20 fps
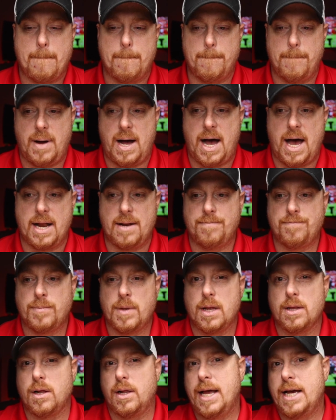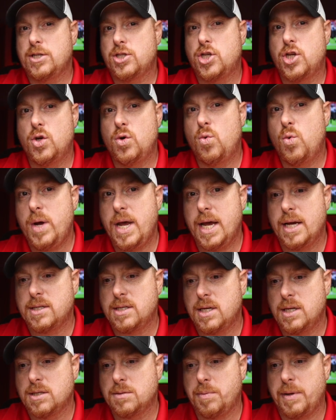but the last 2
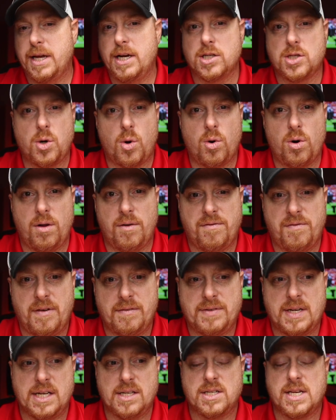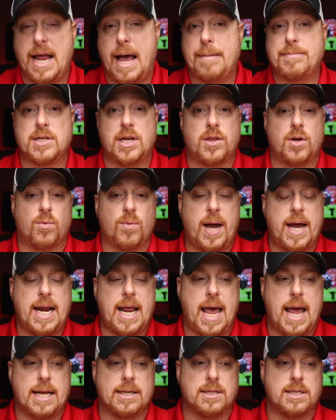weeks, he's played a total of 15 snaps on the
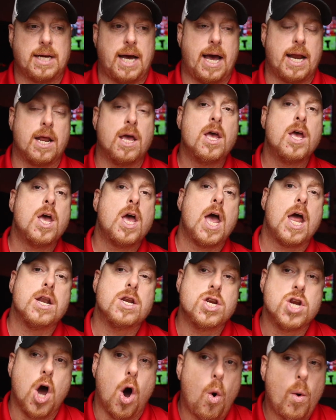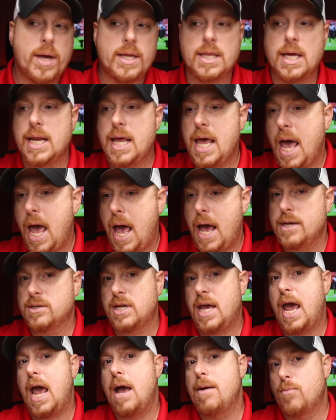right-hand side. Knowing that he has
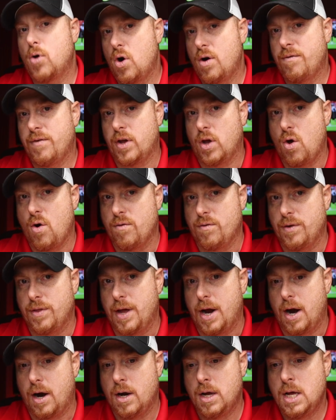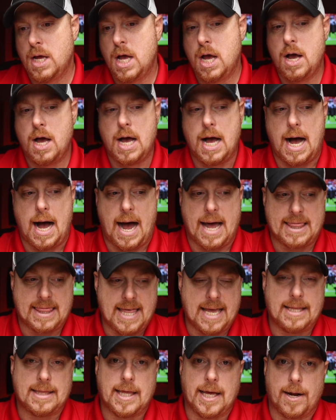Cam Irving over there, I
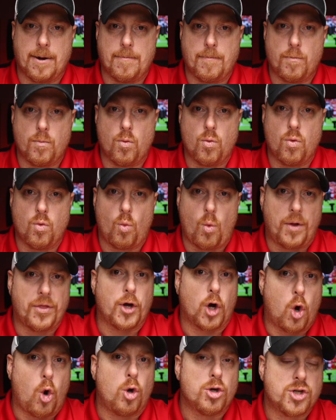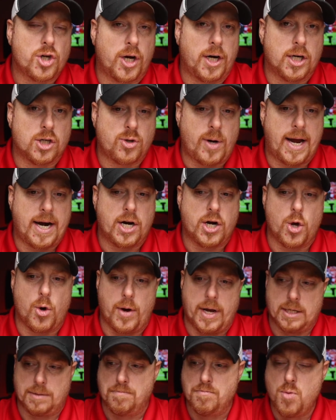think that what the Colts are going to try to do
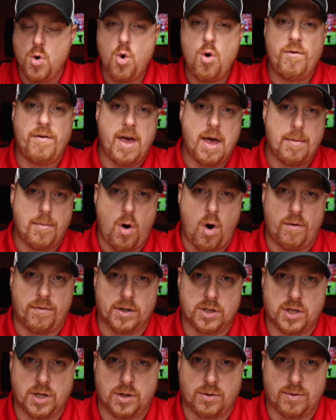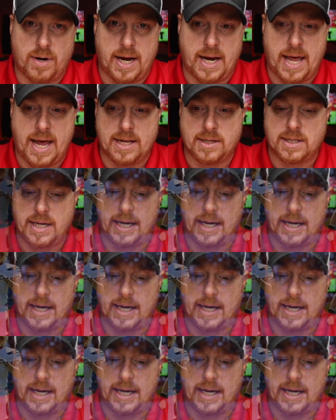is move him over to the right-hand